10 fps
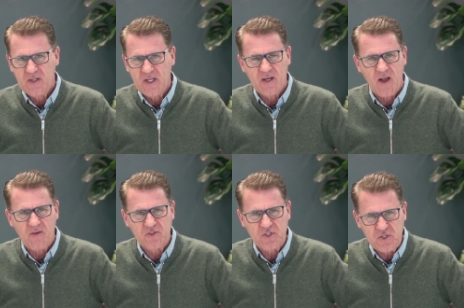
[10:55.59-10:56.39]
He
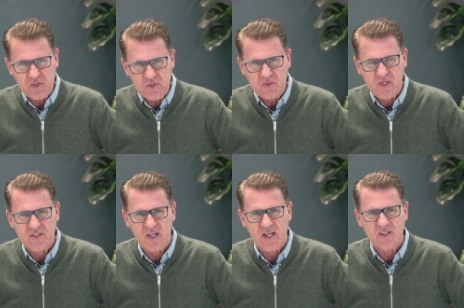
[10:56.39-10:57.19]
loves you. He
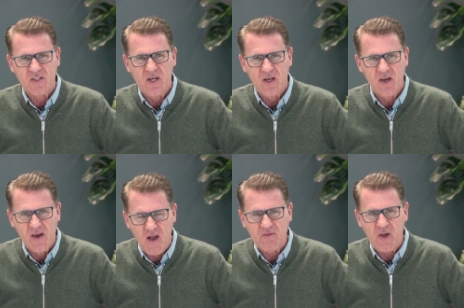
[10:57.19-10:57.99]
says,
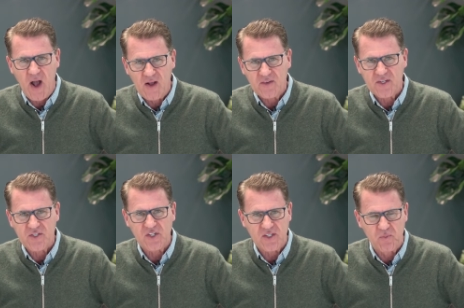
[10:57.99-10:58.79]
Love
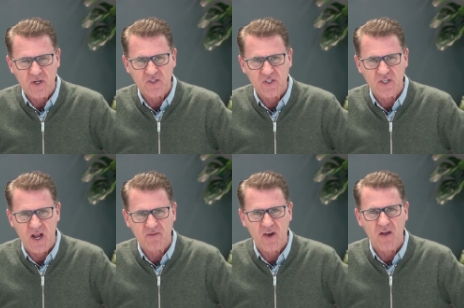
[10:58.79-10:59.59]
others as much as
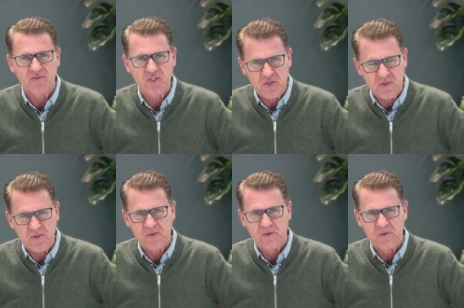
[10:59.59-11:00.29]
I've loved you.